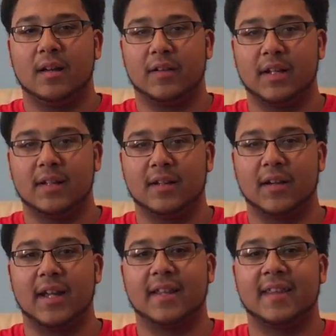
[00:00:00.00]
Ready?
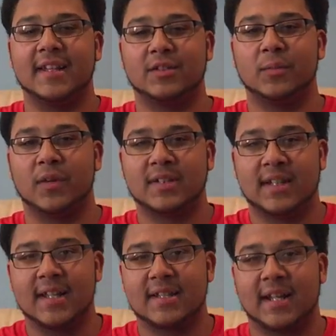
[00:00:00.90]
Okay. Thanks to Embrace
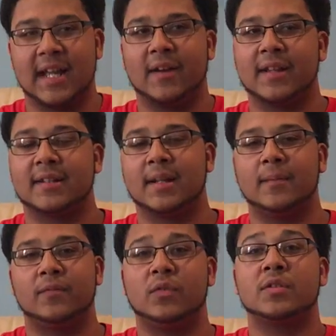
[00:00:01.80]
Kids, I now get to
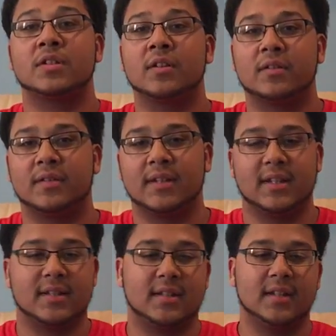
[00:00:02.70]
come full circle to
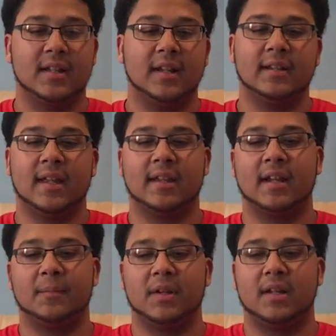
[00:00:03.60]
this now that
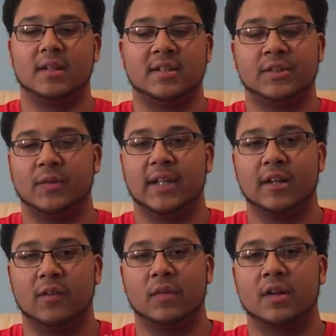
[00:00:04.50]
I'm a student
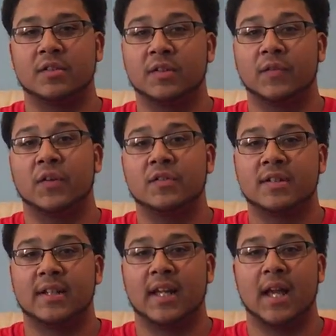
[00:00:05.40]
here at Rutgers
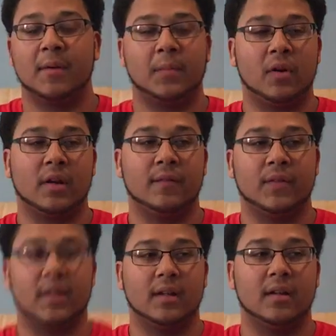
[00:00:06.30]
University, I'm a part
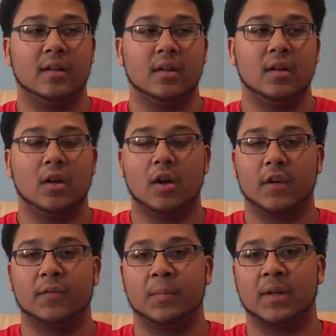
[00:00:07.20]
of the Are
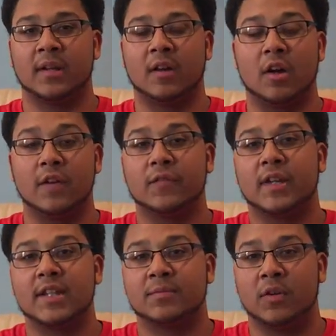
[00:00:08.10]
You for,
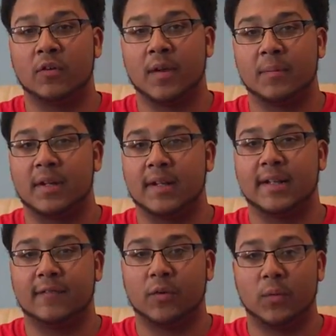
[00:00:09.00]
RU4Kids program, but in a
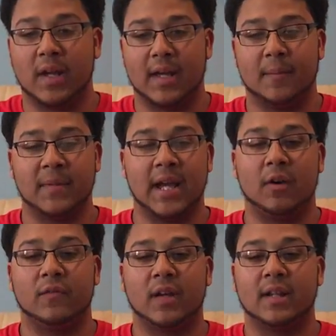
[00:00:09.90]
different way. I'm
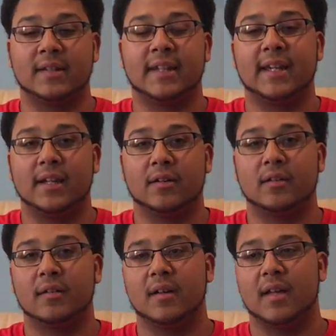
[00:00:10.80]
now a
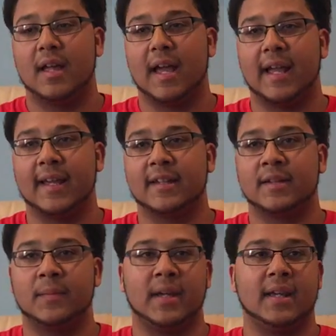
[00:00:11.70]
volunteer. I
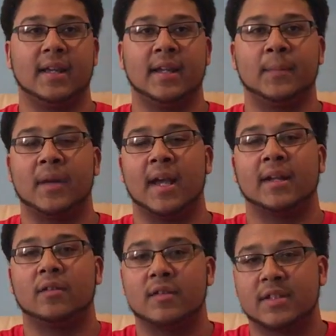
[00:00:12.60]
get to make an
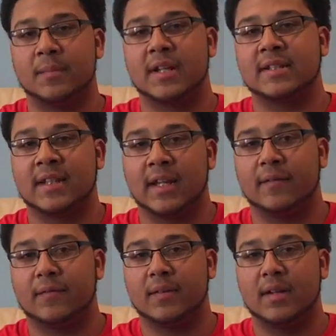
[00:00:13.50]
impact on somebody's
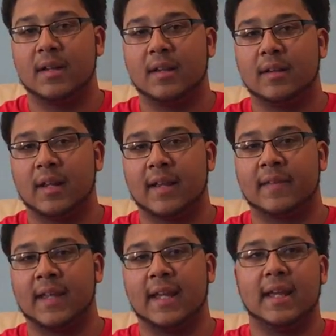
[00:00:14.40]
life like
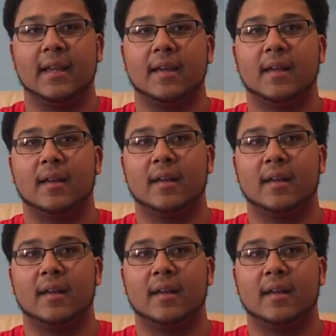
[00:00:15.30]
they